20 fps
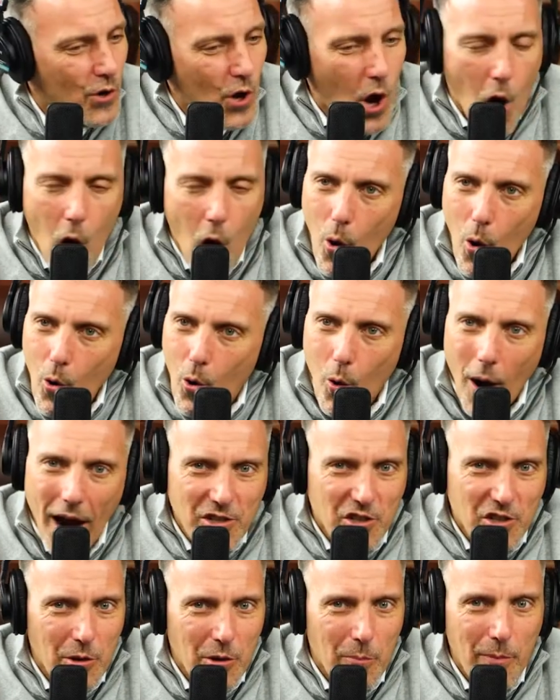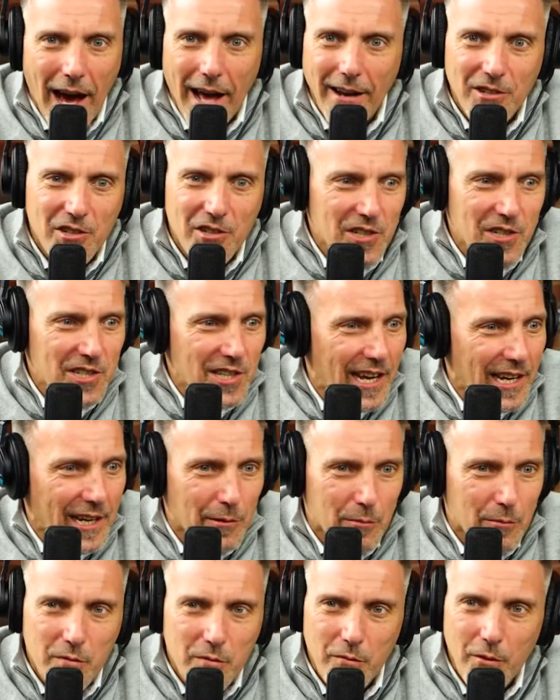No question about it. Just
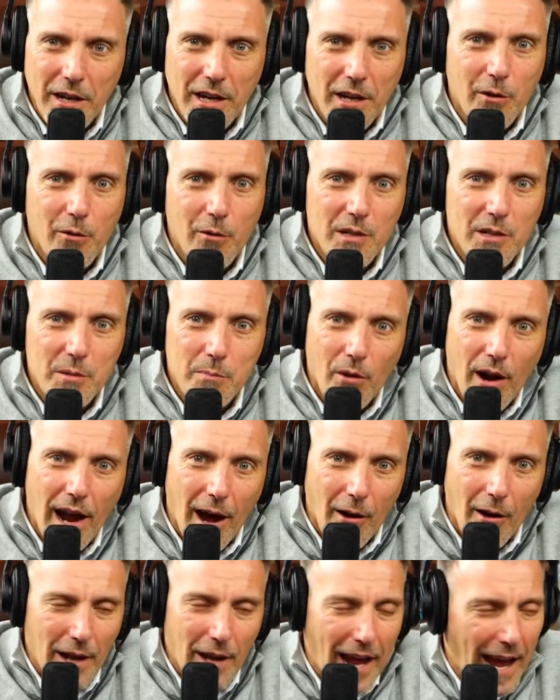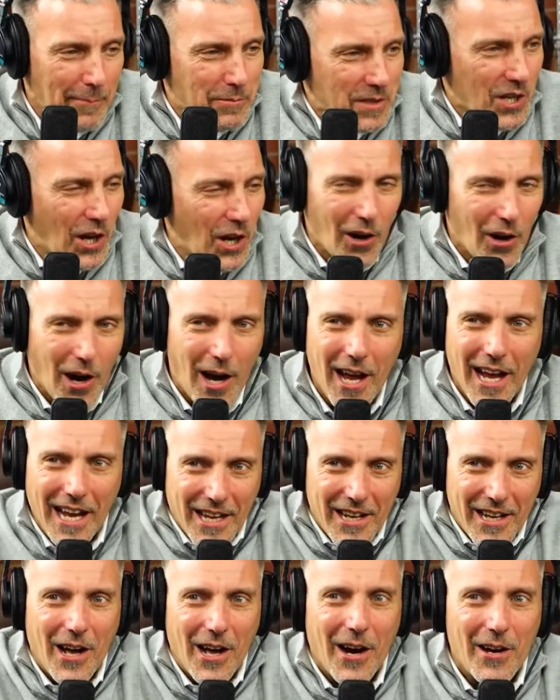like it was freaking Chris Brown.
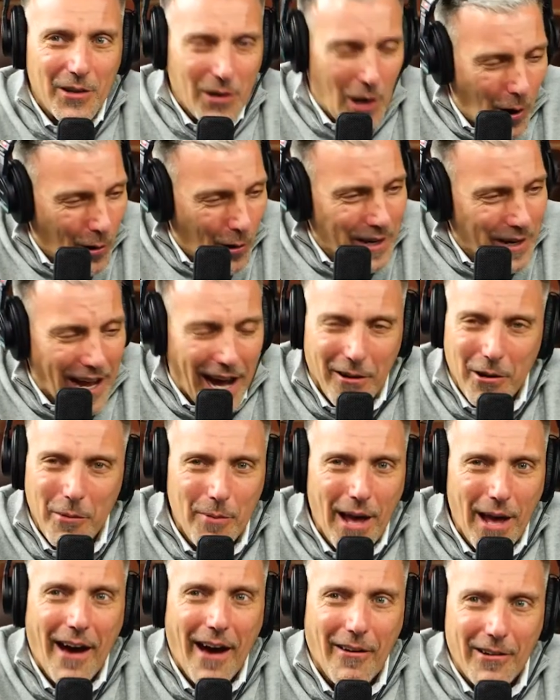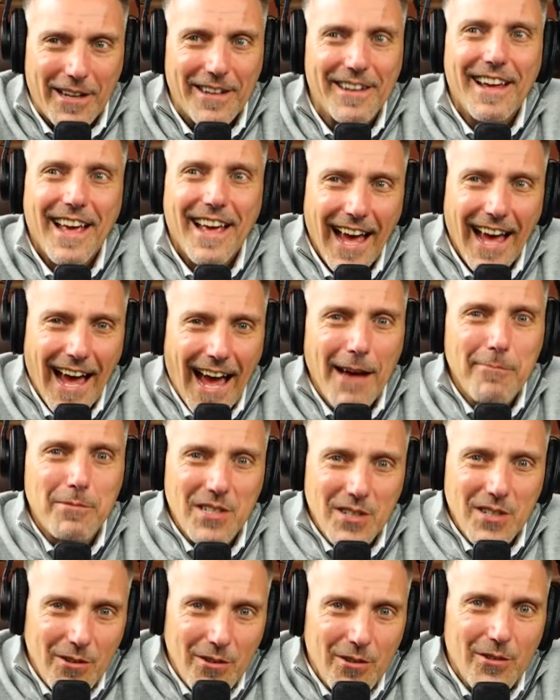Absolutely, you know, no doubt about it.
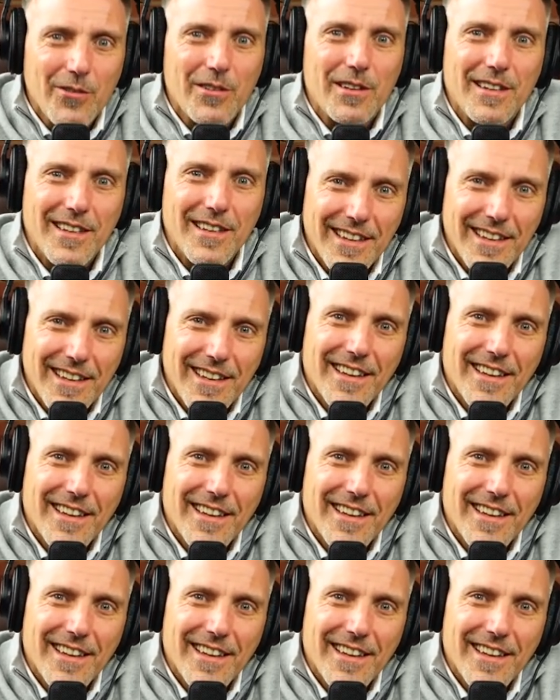Absolutely. Right.